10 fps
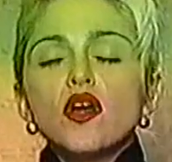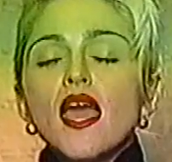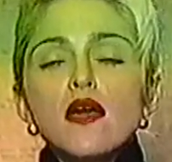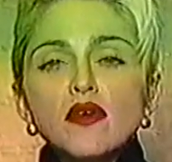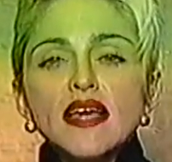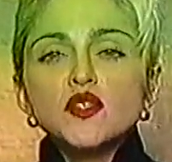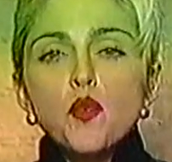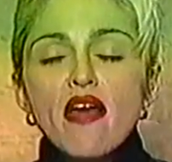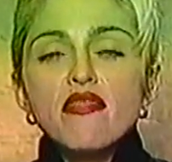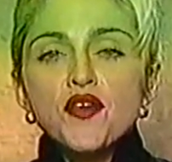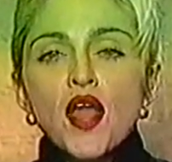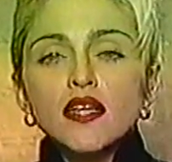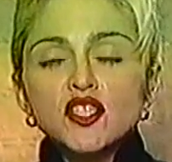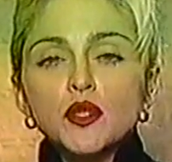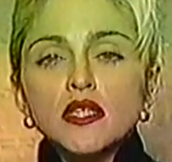guess what? They're
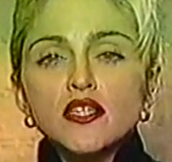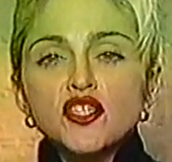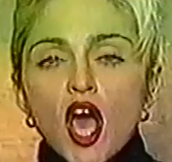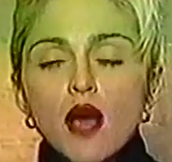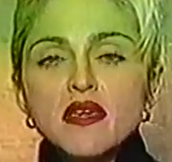not doing their job,